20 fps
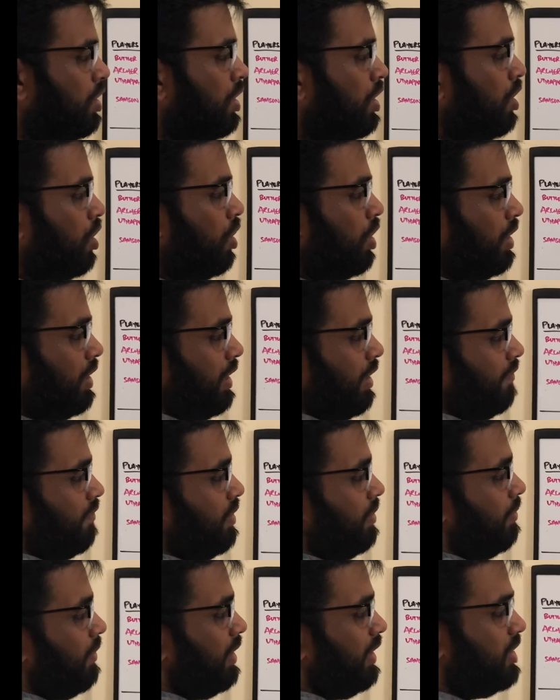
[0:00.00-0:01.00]
or
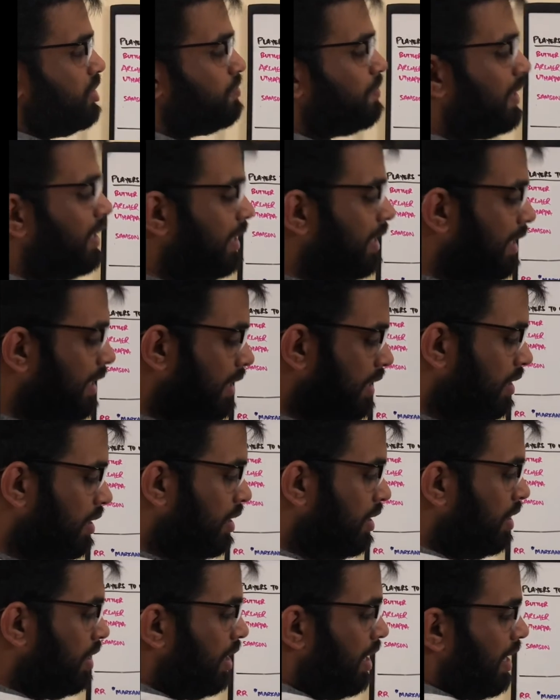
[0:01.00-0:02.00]
even Manish Pandey.
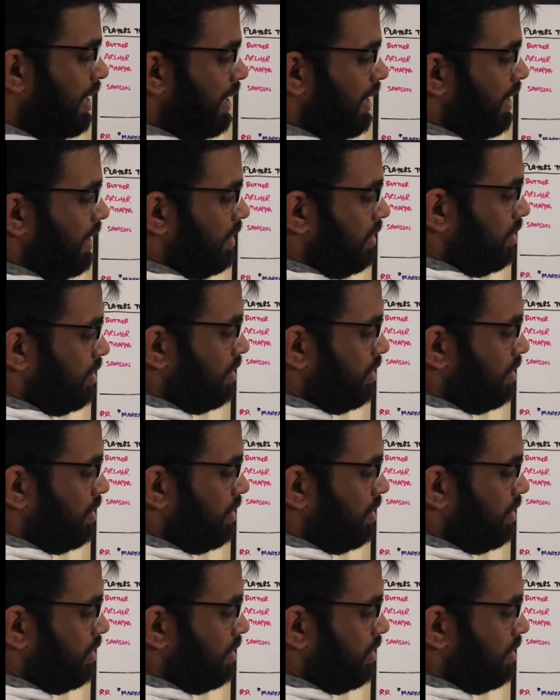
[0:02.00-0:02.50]
and